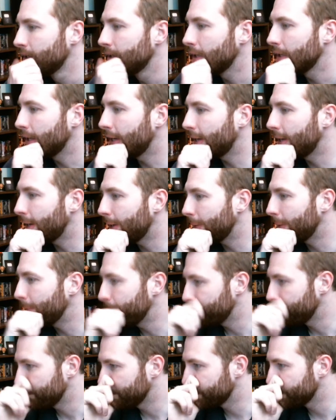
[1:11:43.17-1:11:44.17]

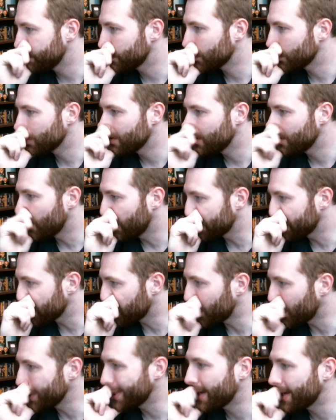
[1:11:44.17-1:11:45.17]
Over
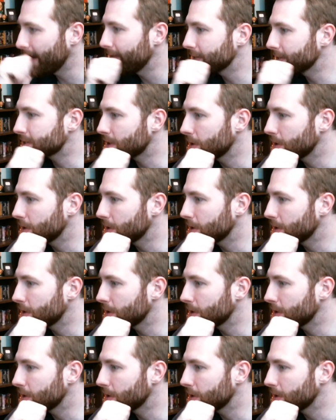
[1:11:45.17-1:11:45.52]
1K this